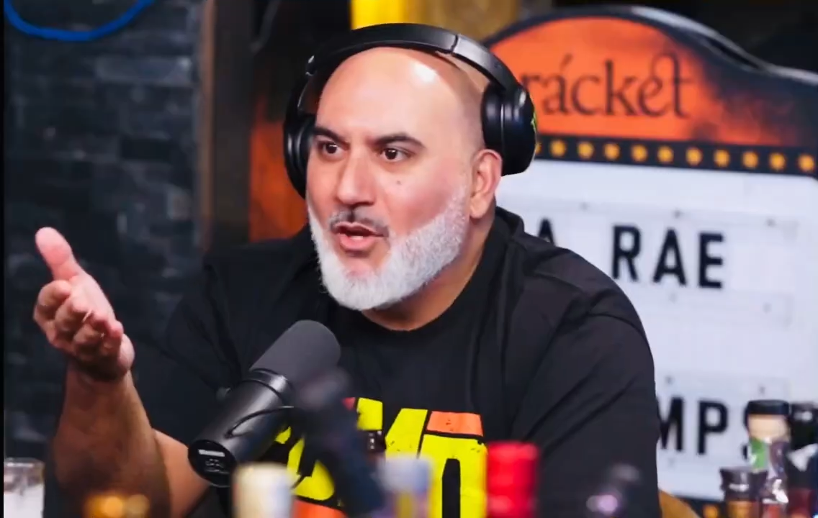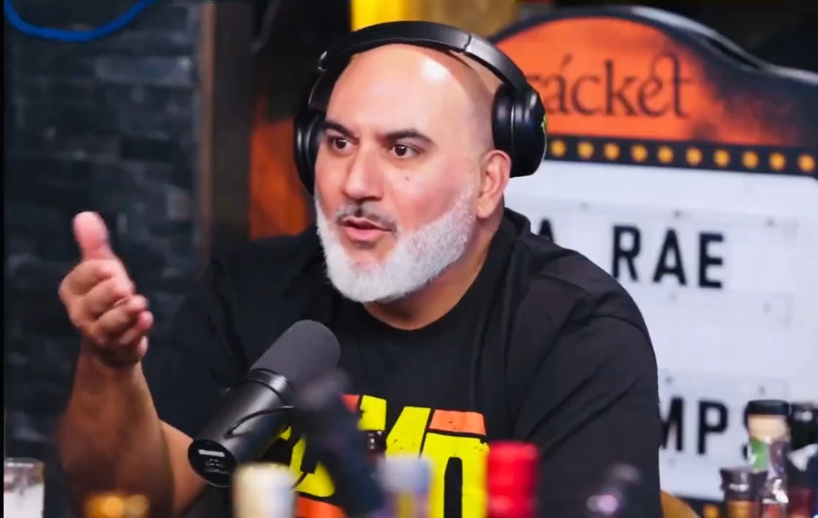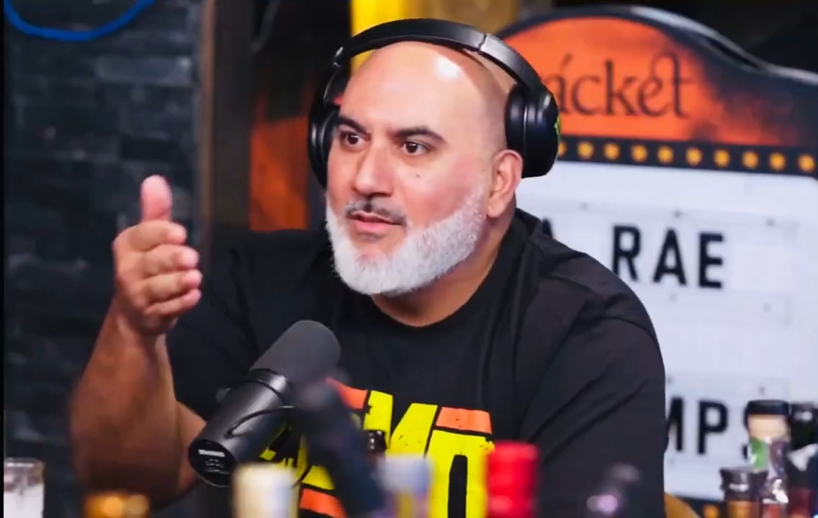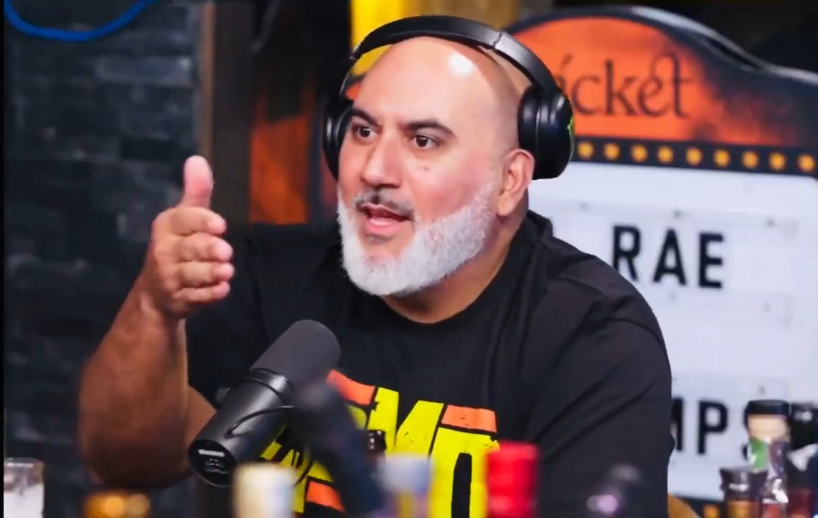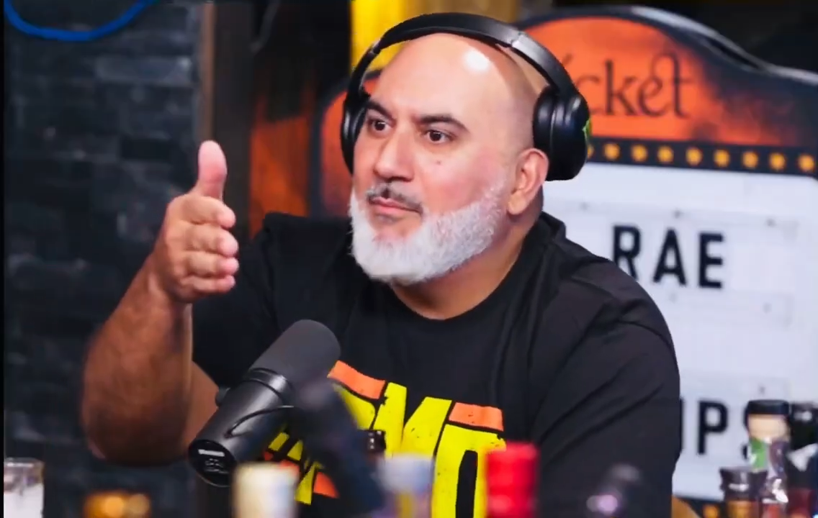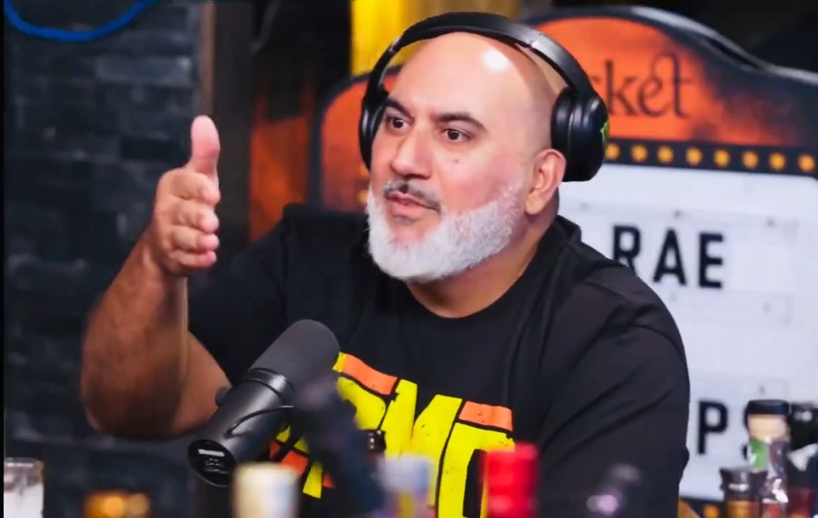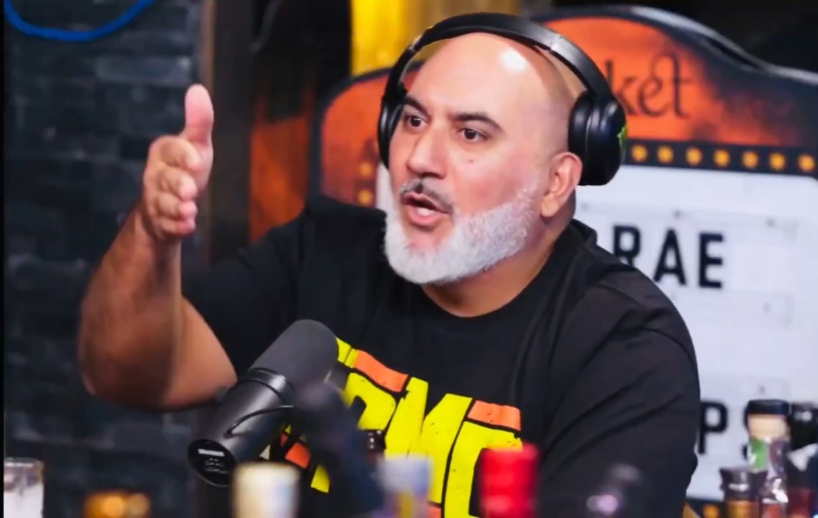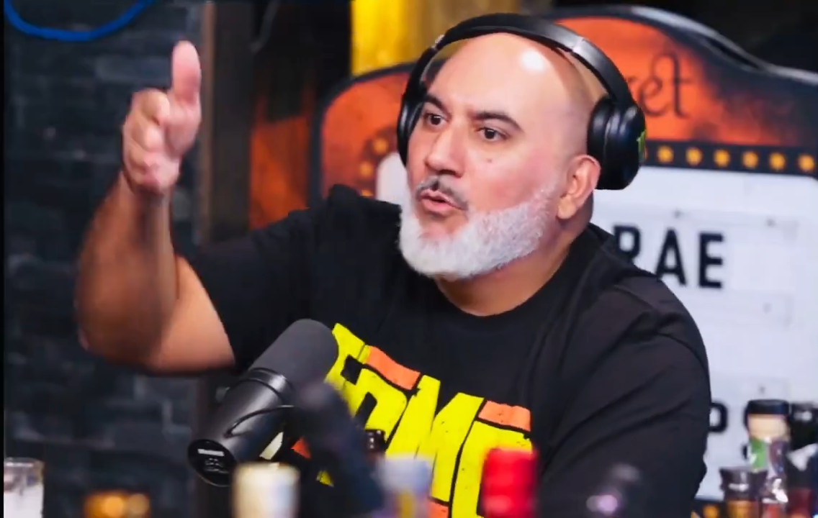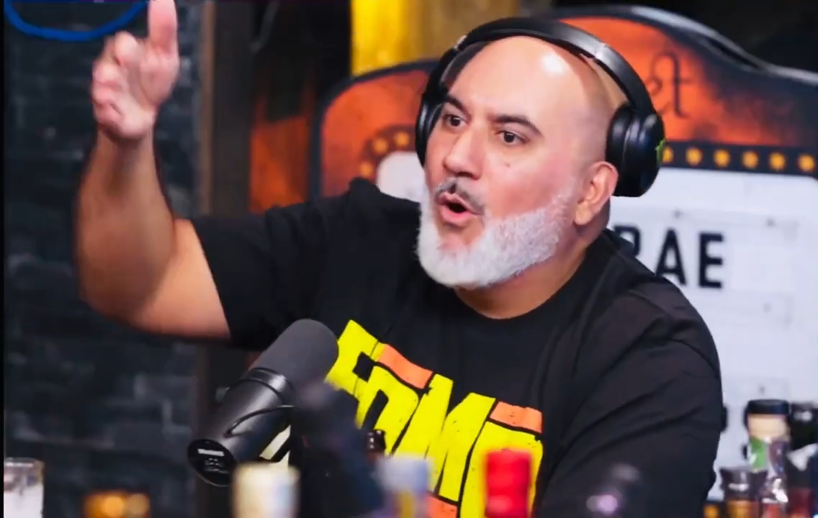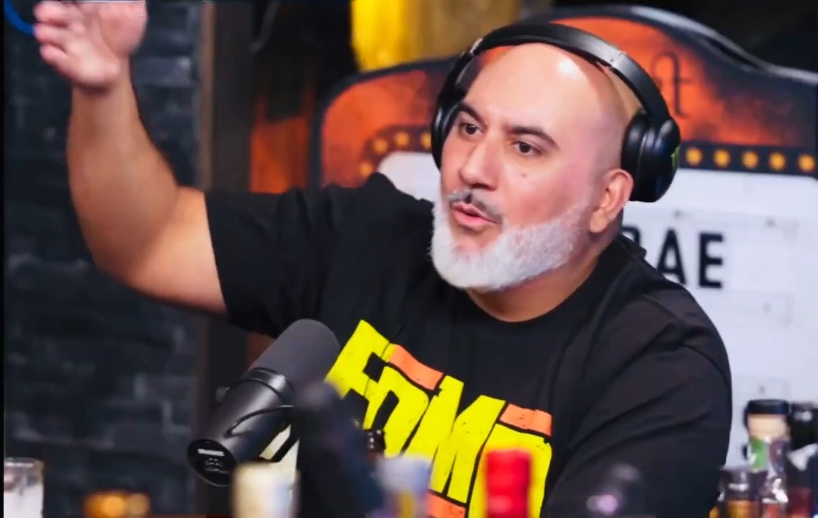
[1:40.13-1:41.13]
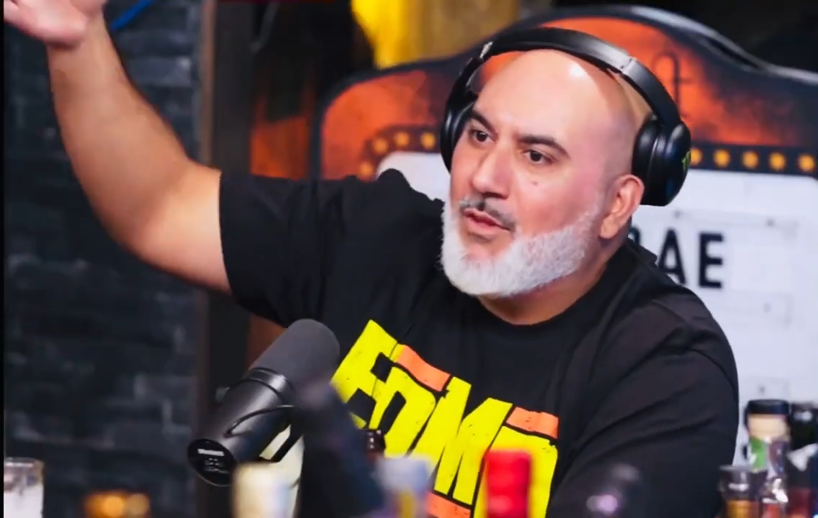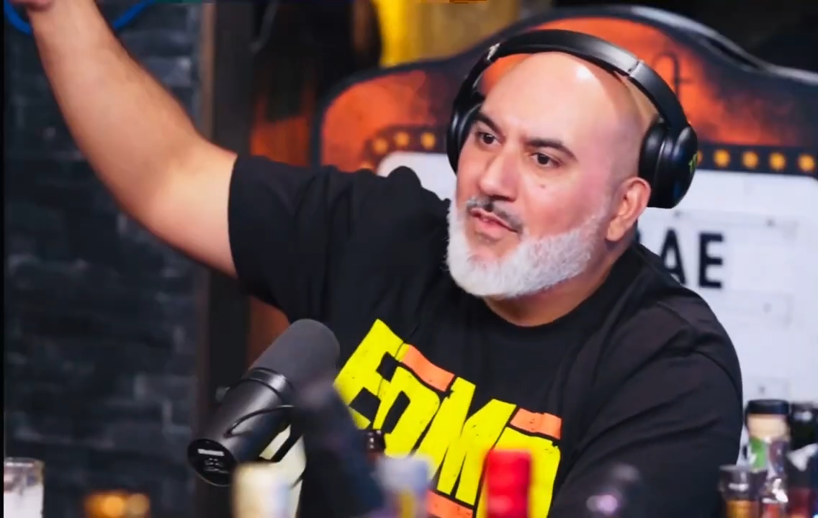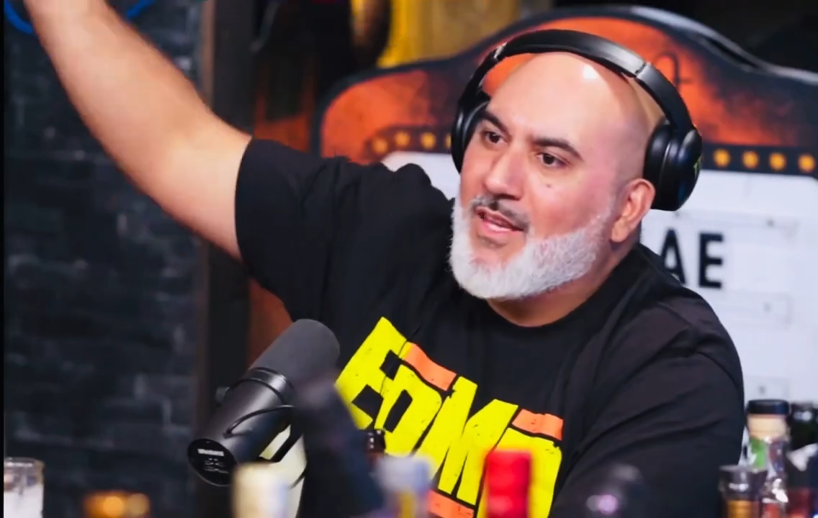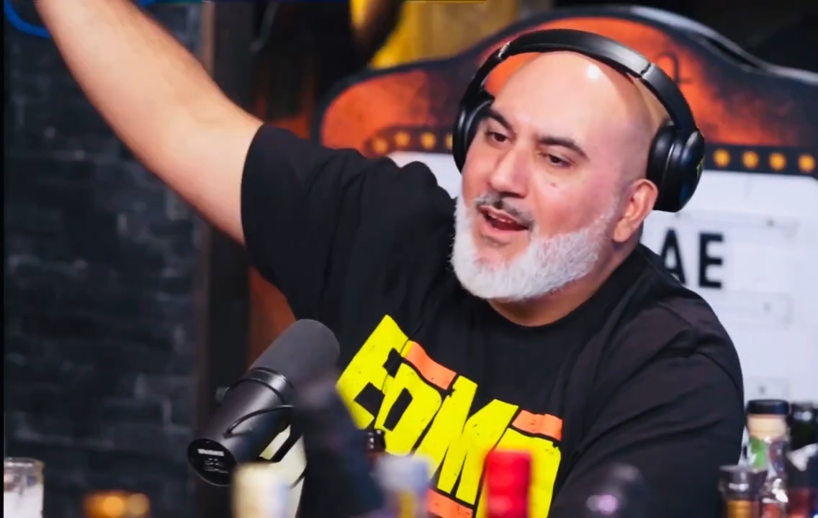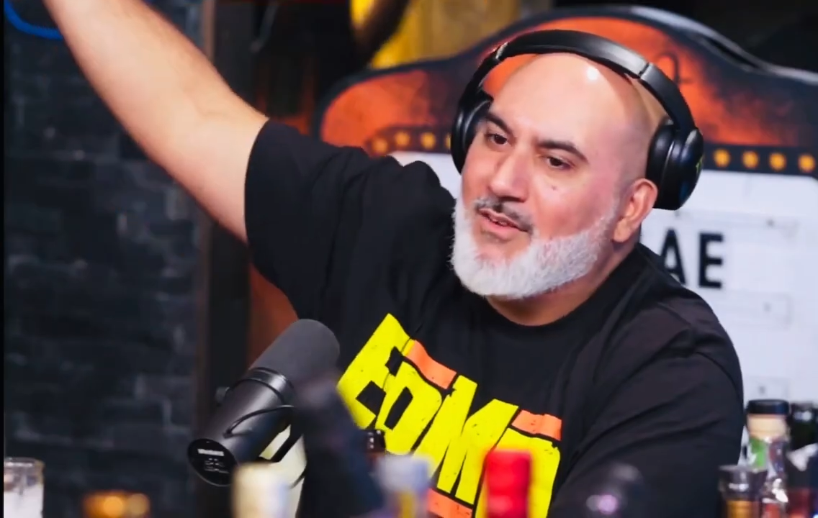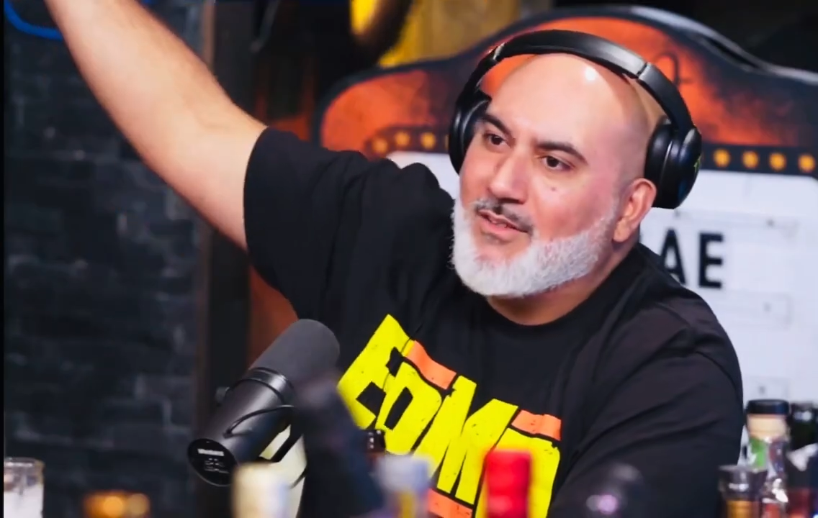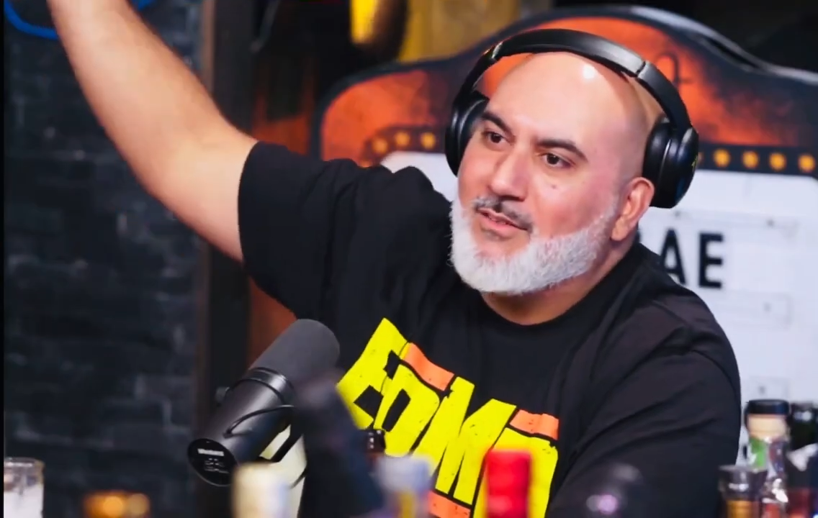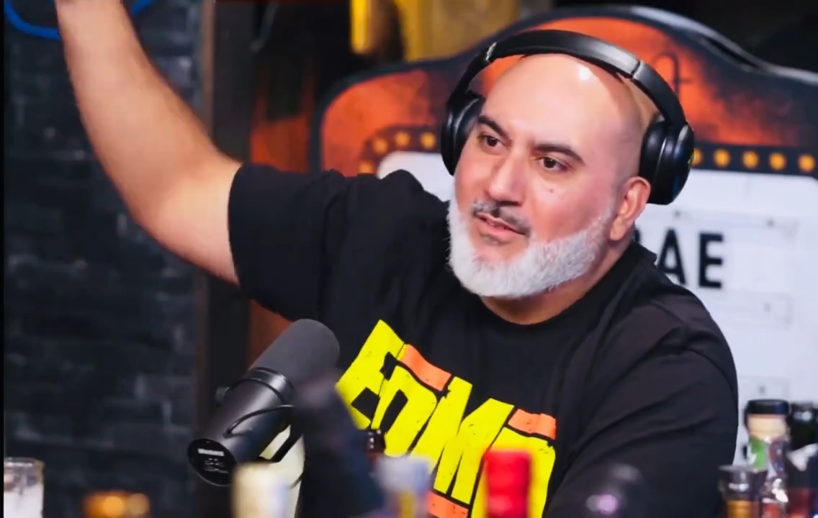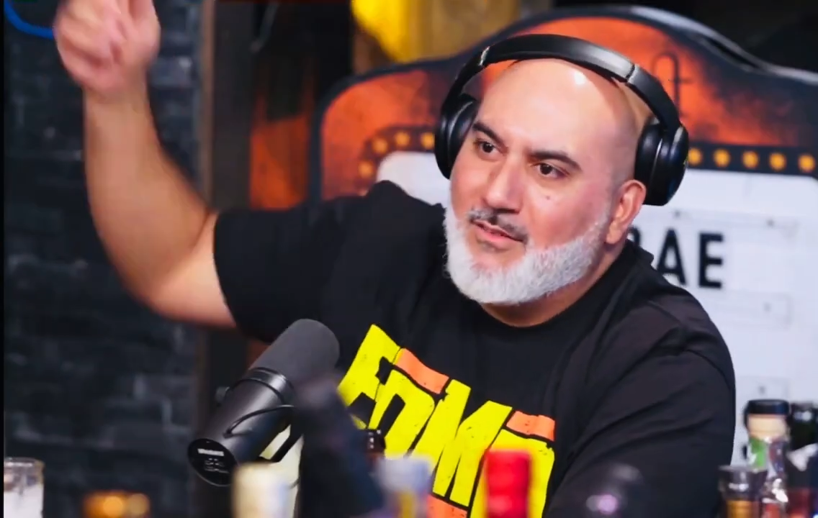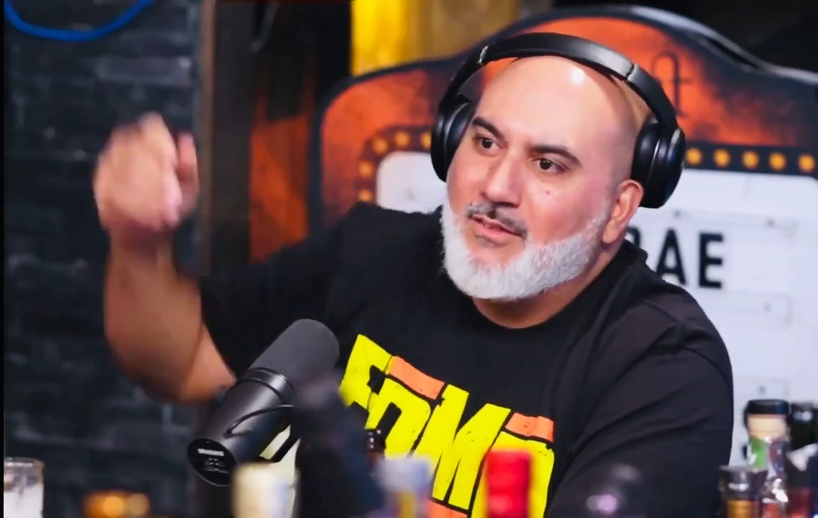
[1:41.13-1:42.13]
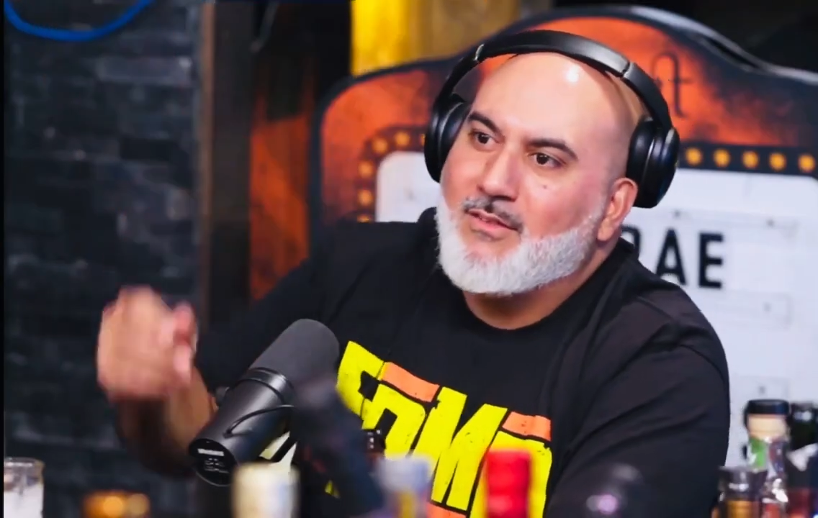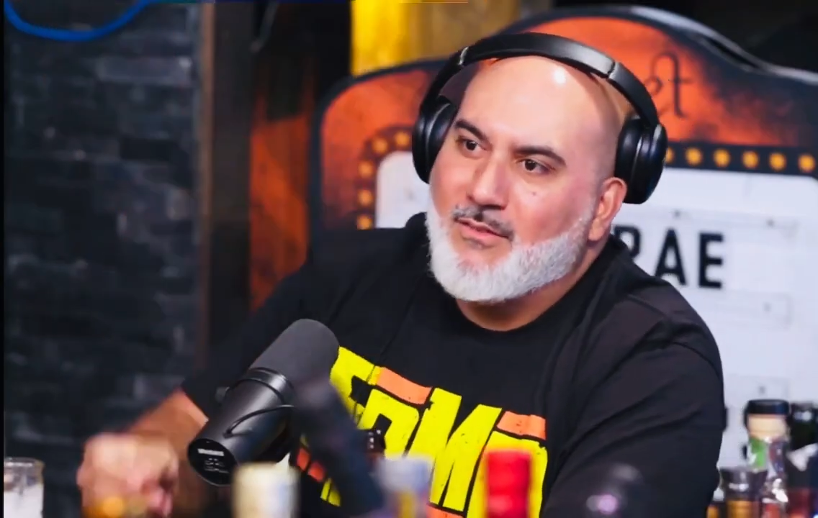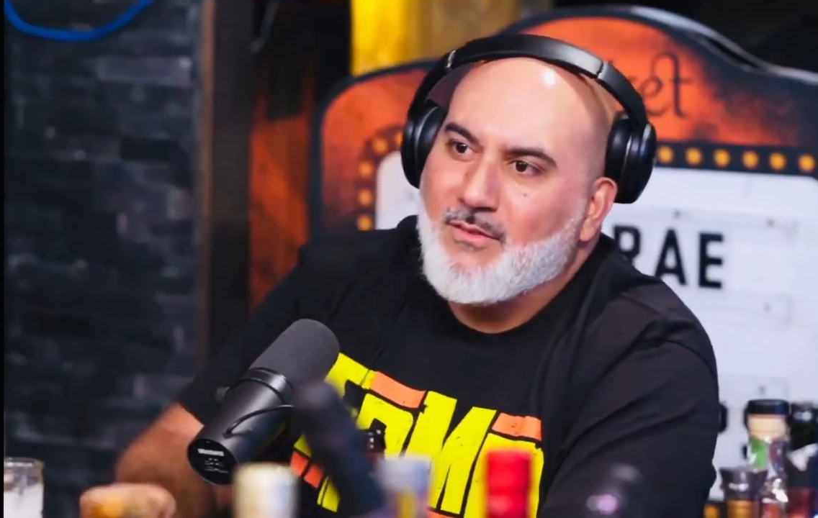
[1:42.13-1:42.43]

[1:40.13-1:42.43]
That then right. the growth of the characters. Right. right.